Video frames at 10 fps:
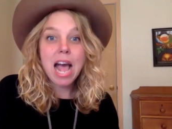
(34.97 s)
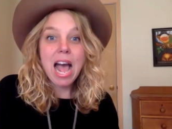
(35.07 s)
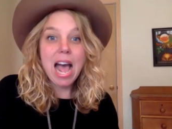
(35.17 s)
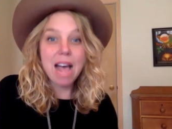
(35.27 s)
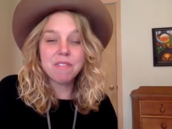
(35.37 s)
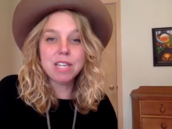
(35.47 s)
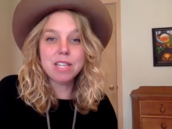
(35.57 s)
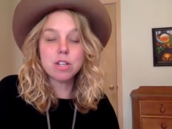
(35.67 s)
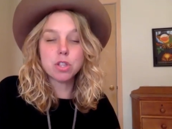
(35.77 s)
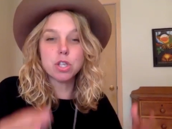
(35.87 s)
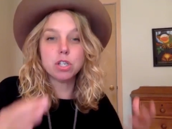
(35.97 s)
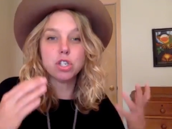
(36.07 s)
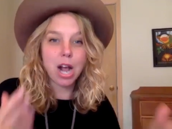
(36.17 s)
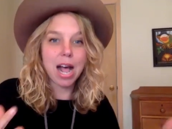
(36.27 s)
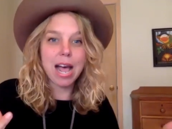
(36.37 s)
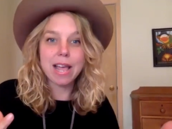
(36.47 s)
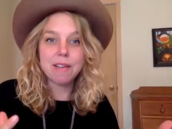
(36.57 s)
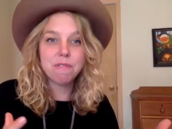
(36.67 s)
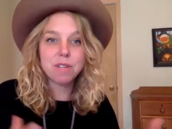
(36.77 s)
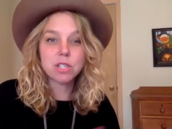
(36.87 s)
having the
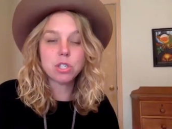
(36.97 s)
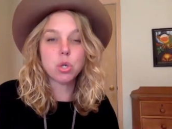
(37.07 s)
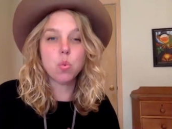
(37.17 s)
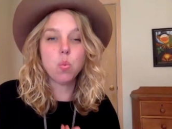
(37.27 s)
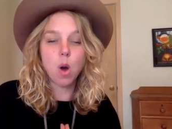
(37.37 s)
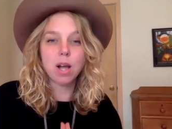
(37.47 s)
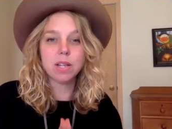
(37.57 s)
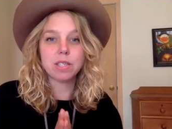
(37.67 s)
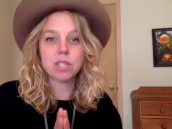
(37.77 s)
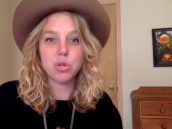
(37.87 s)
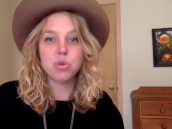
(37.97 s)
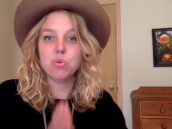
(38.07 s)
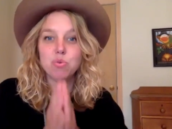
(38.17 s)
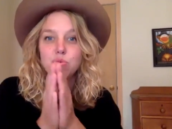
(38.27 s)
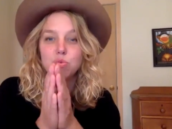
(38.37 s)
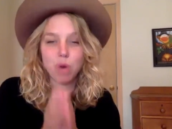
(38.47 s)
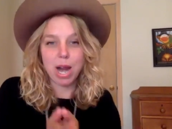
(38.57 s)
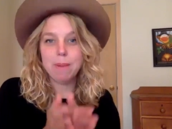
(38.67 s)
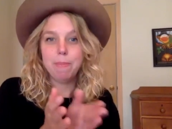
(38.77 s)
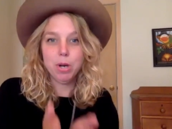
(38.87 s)
drive to want to
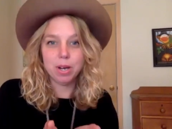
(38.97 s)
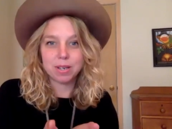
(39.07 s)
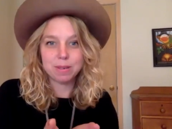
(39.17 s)
write a book.